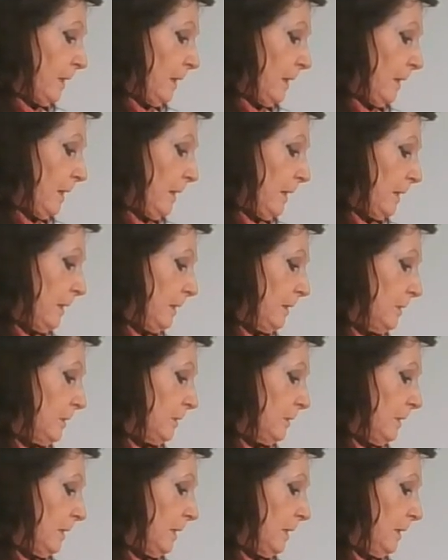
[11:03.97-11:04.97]
And
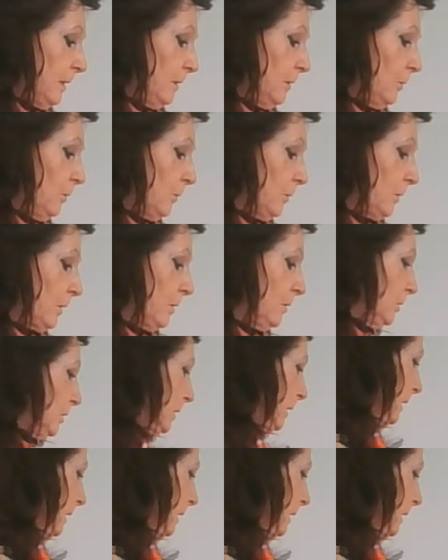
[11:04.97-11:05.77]
then you're going to